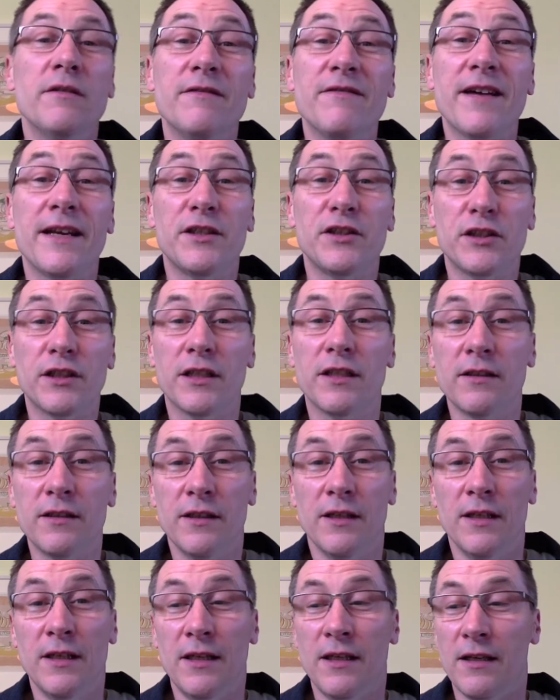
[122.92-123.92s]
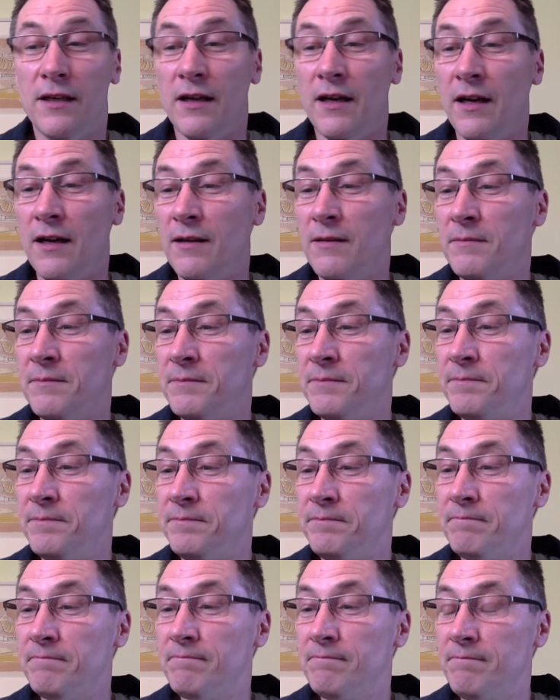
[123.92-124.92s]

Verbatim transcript: adventure. Um,